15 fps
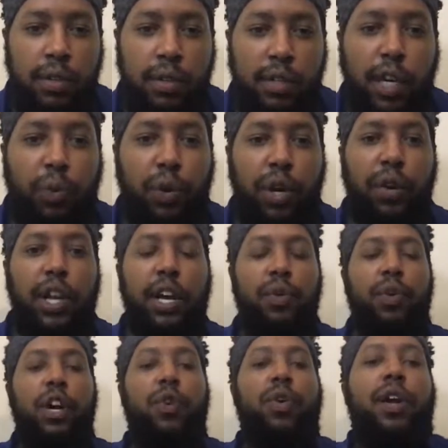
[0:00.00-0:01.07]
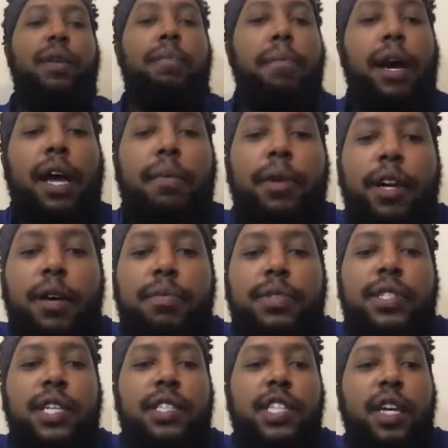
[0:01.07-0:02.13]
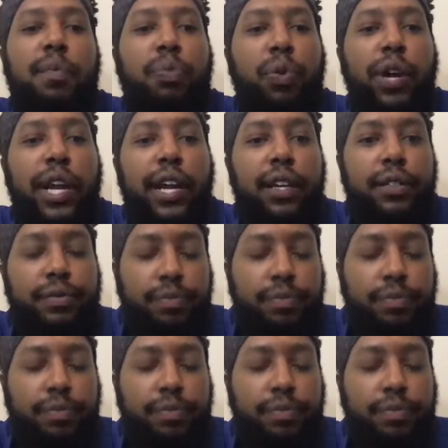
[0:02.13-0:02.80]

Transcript: Yeah, 109, 108. Miami up 16.8.